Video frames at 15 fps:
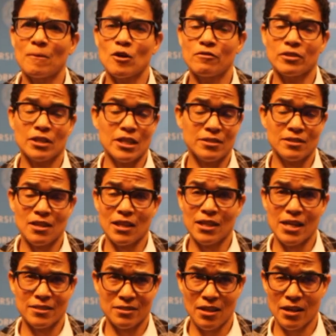over the
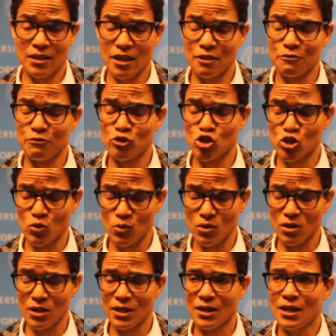last decade for
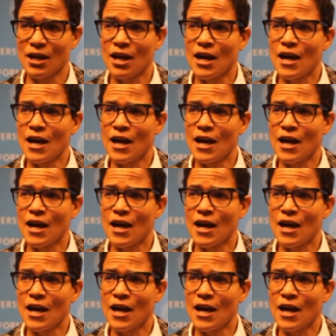sure